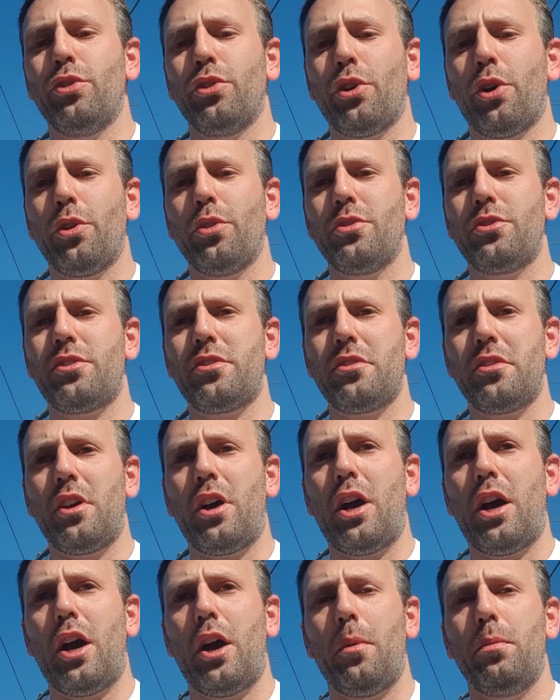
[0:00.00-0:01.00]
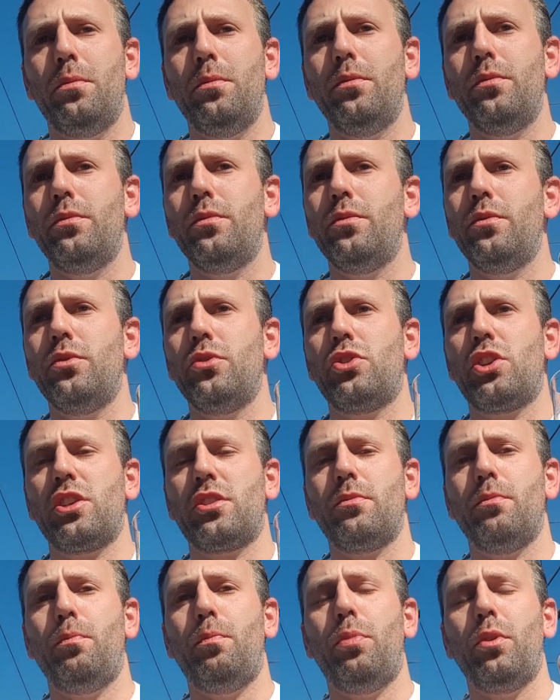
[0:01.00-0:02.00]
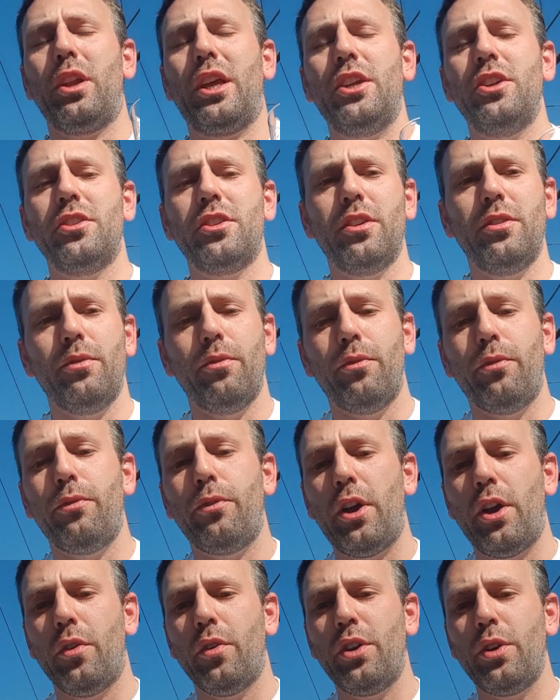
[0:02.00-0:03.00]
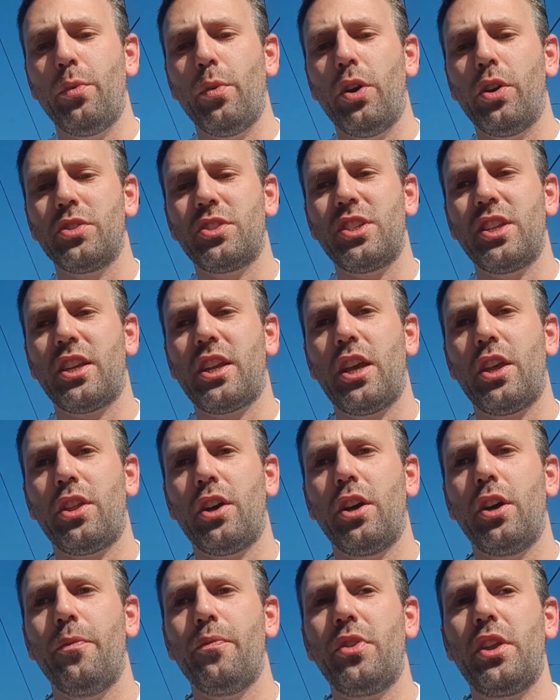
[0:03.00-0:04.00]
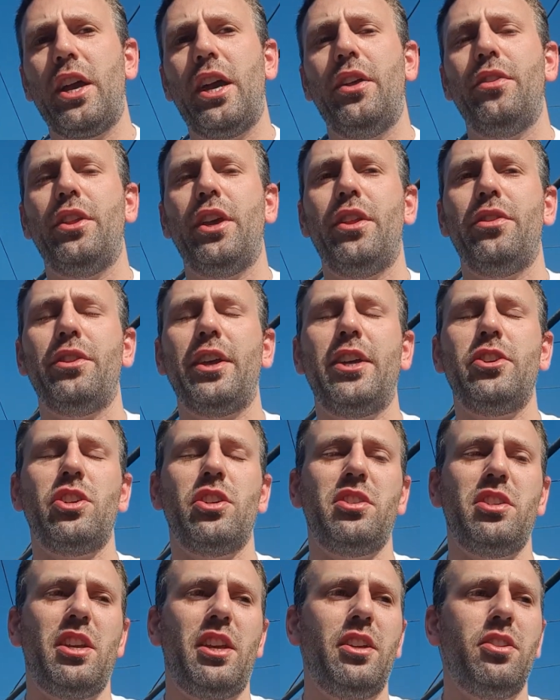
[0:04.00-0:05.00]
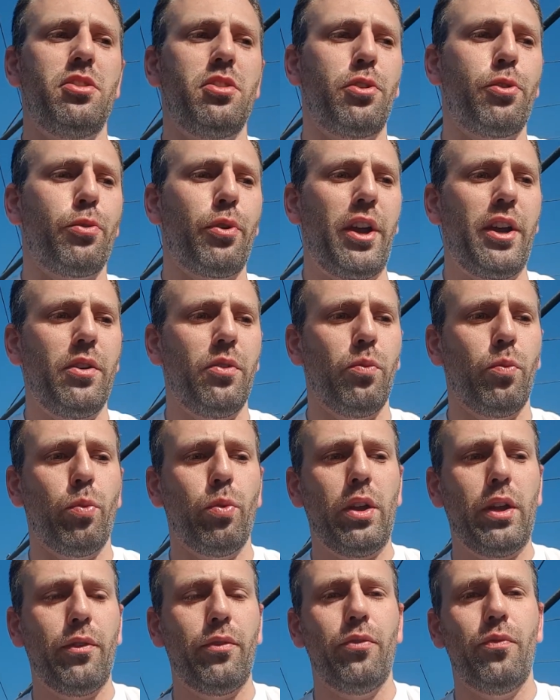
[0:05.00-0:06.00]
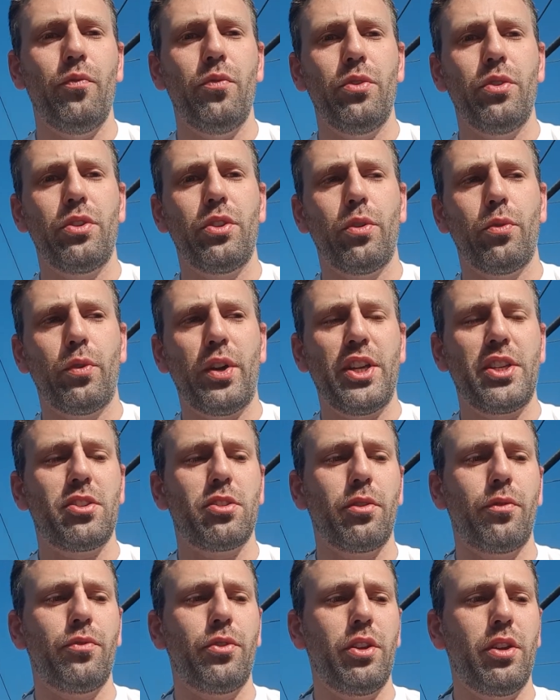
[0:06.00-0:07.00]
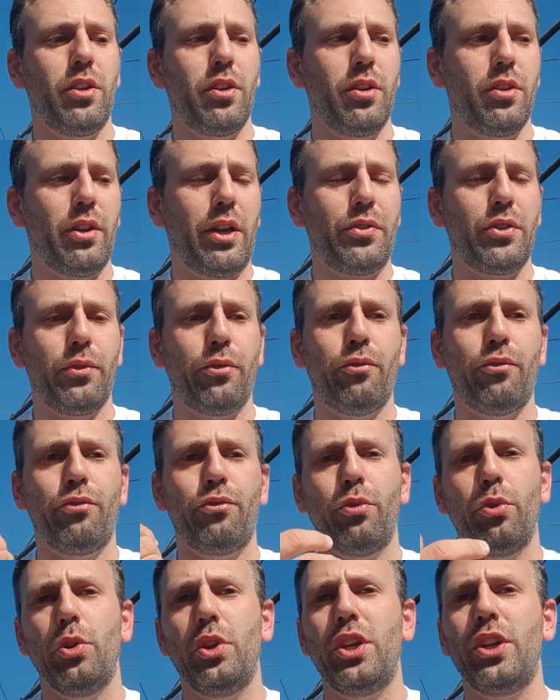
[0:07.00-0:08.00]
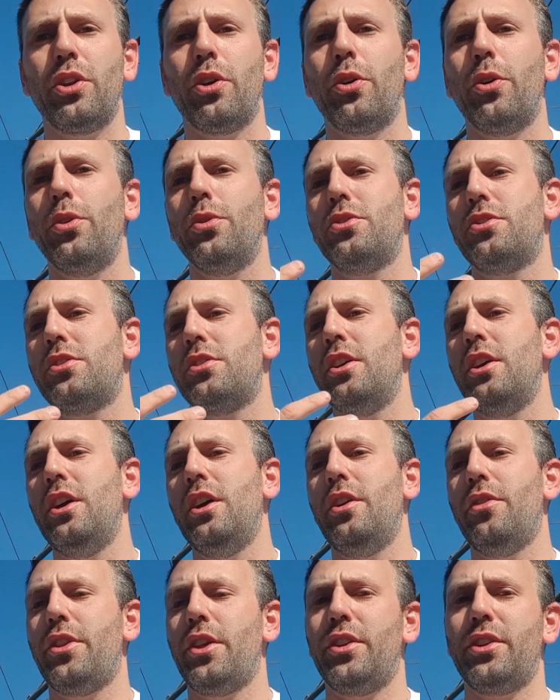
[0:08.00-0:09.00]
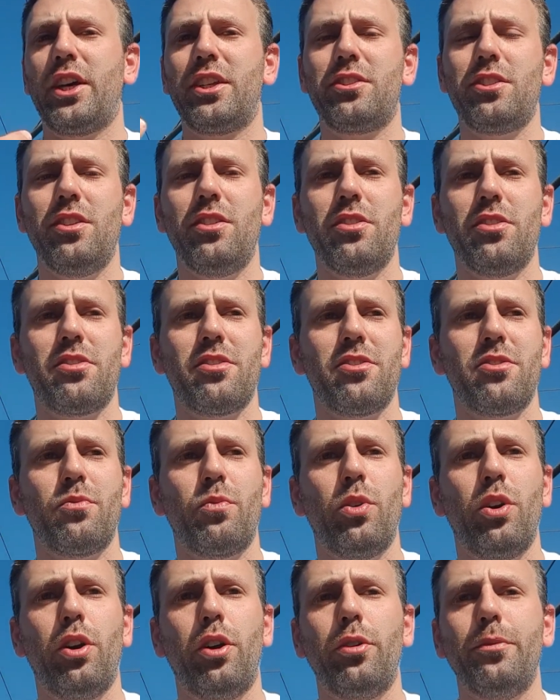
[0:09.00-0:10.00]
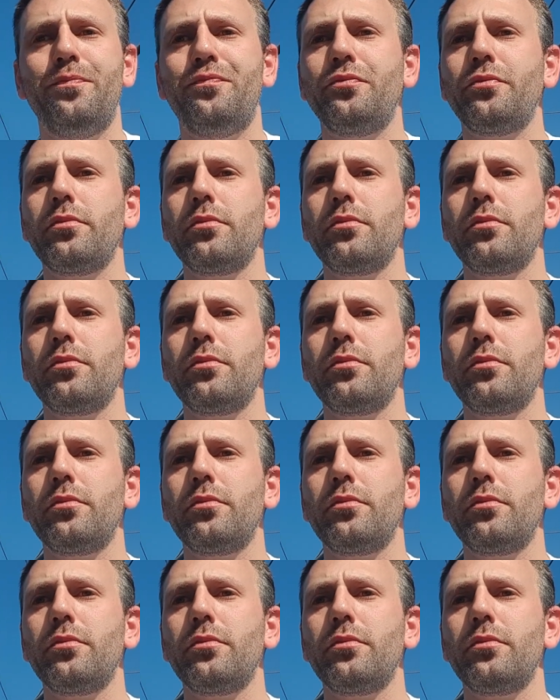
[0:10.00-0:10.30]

notes are just blended very well together, and then they just integrate with the rest of the, like, the fruity notes, the nuttiness as well.